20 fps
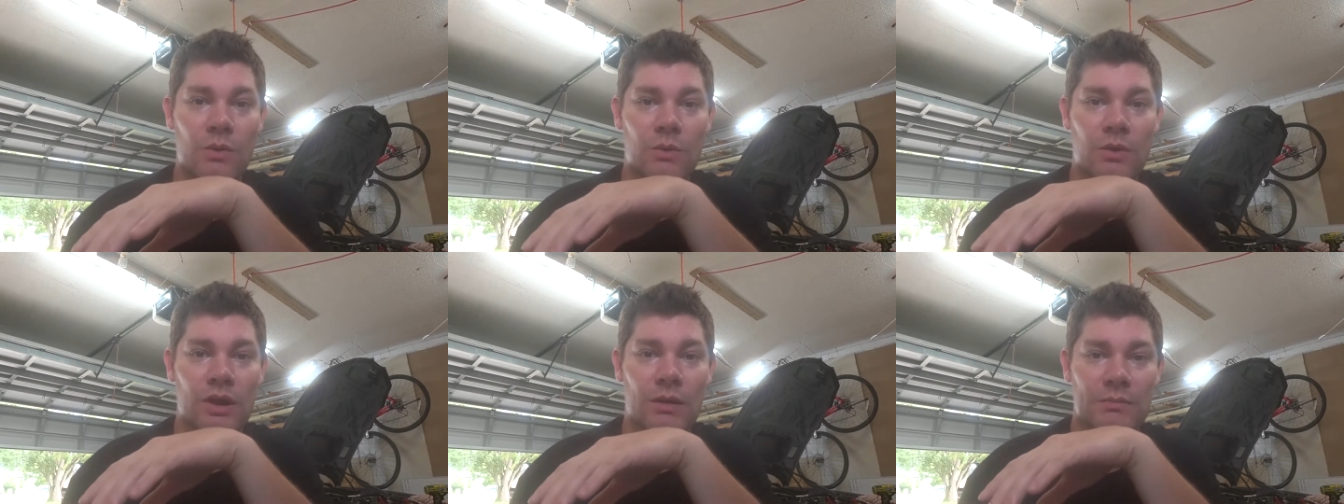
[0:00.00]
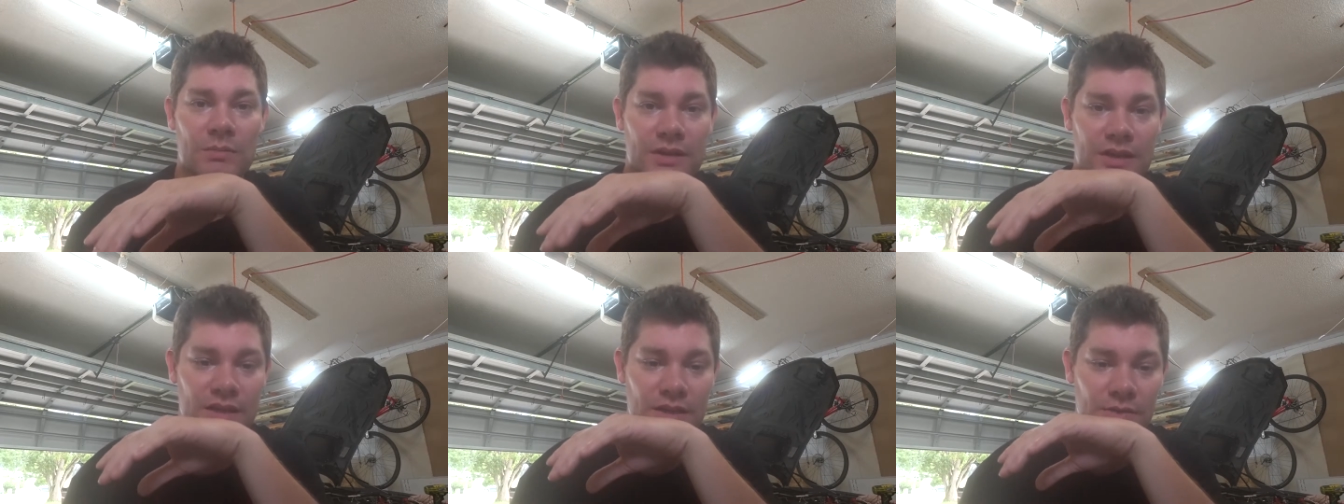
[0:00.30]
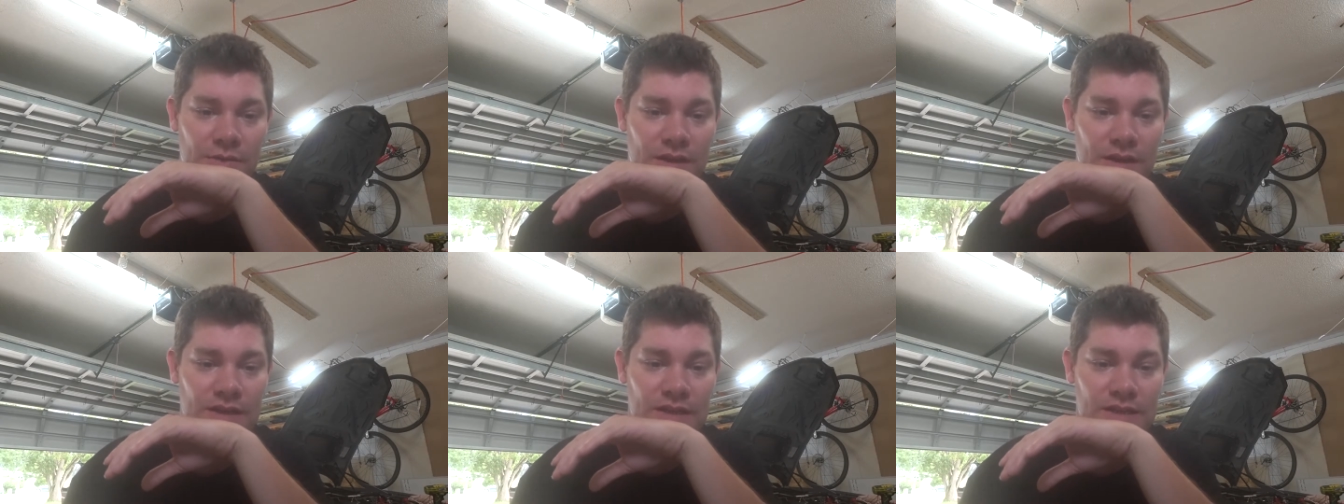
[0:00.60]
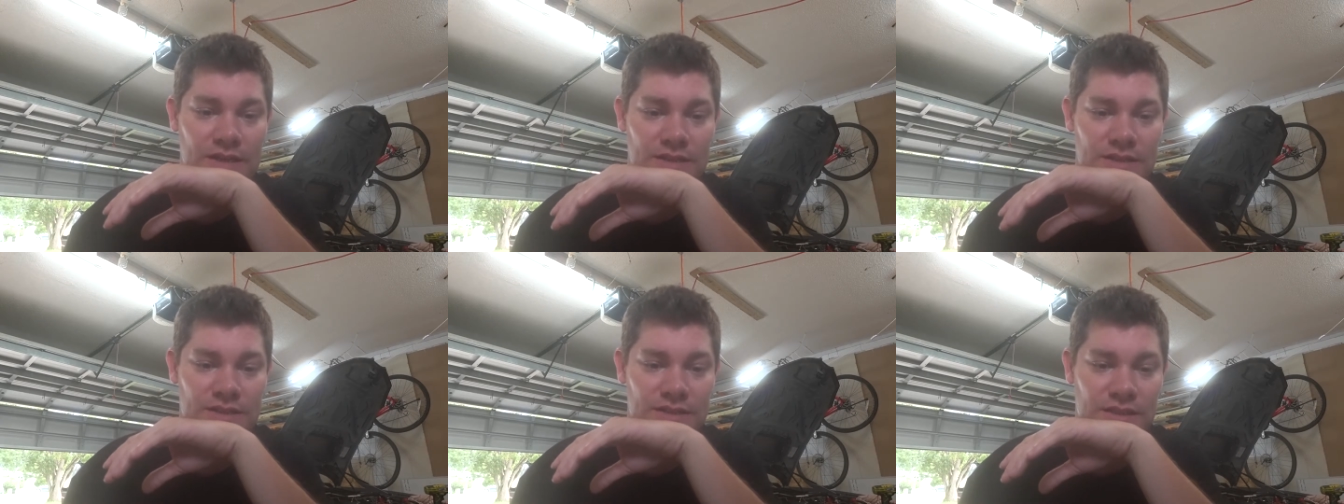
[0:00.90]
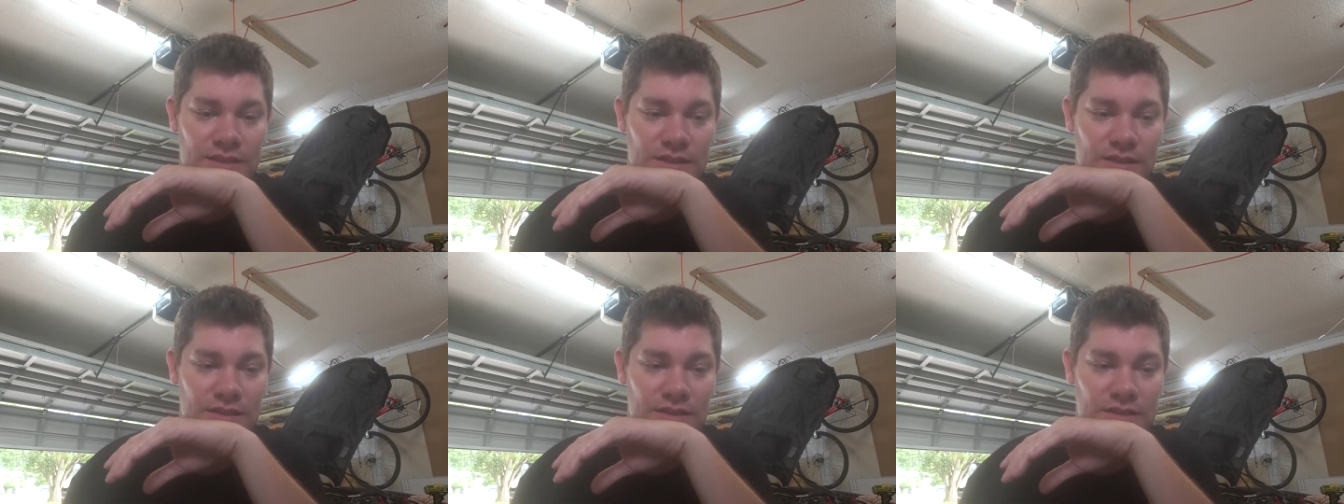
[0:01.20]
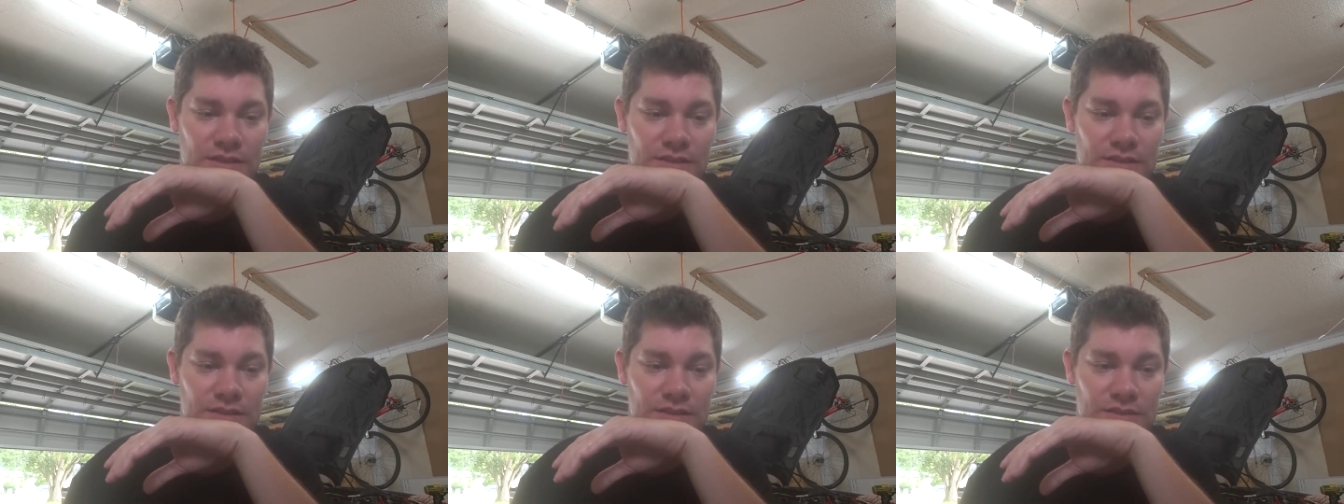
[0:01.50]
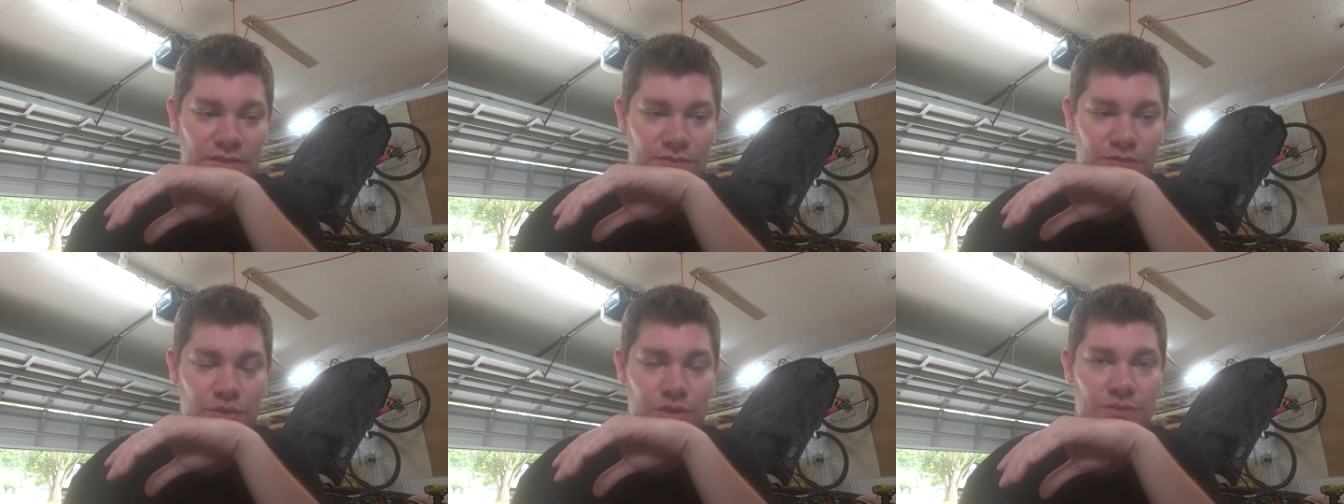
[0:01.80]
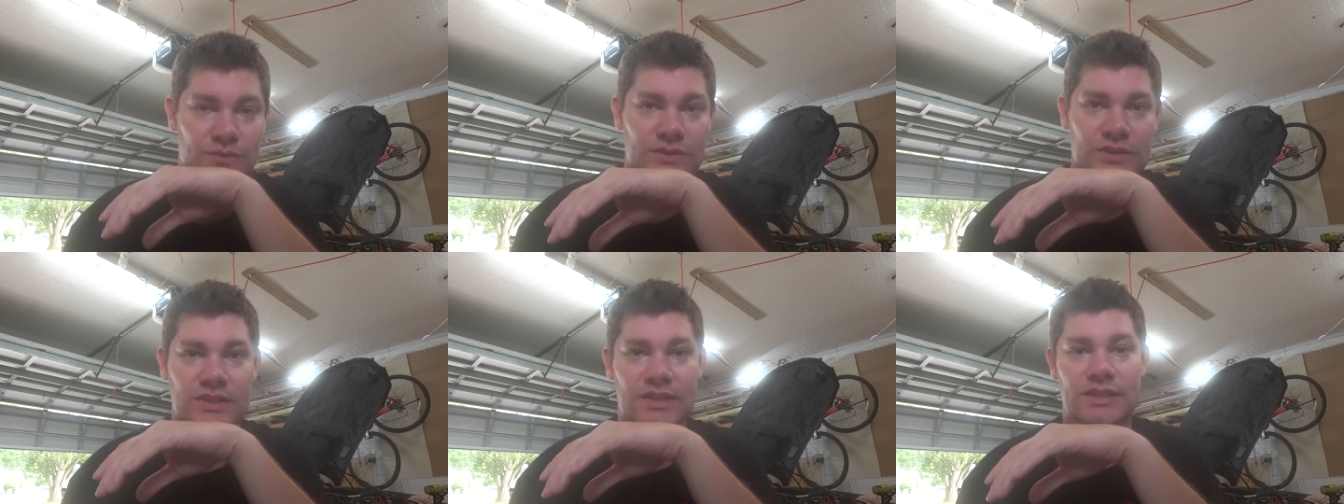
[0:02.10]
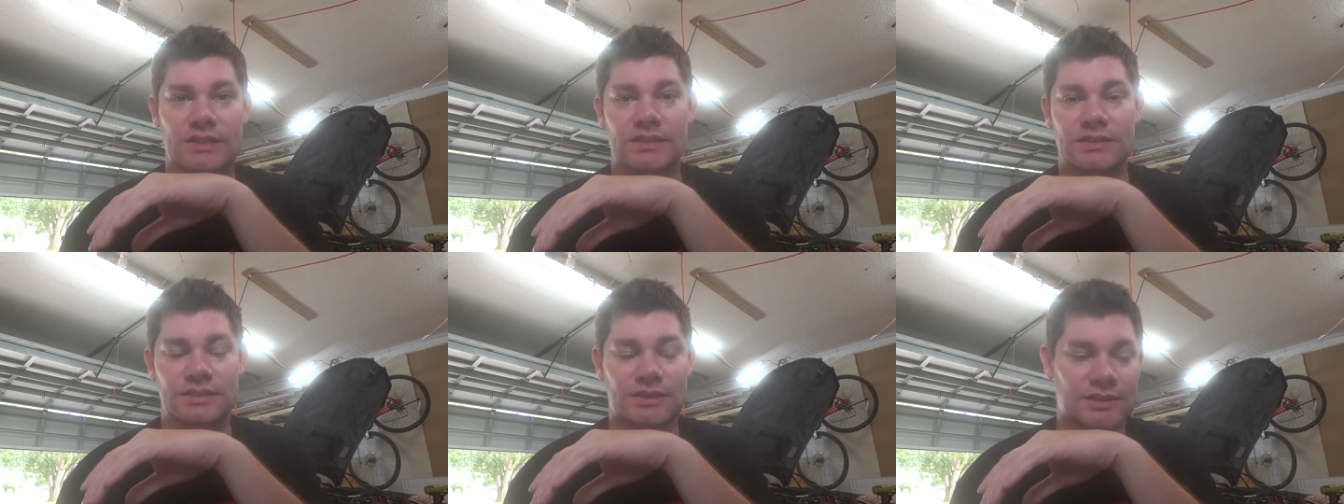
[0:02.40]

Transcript: what I'm getting ready is, uh, is a few different things.